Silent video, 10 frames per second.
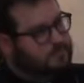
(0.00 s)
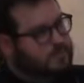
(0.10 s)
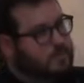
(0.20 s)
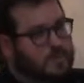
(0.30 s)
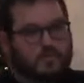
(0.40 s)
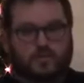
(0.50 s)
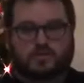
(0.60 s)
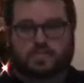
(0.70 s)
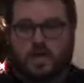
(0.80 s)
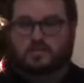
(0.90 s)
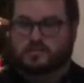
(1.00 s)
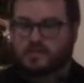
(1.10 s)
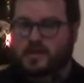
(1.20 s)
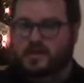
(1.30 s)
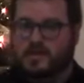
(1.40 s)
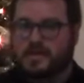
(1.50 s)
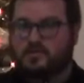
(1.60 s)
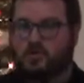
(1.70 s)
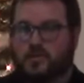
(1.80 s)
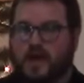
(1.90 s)
Remember, John said, He
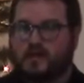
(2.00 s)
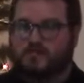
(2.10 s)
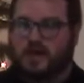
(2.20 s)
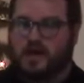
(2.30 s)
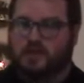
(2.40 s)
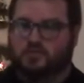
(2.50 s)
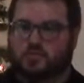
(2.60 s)
will baptize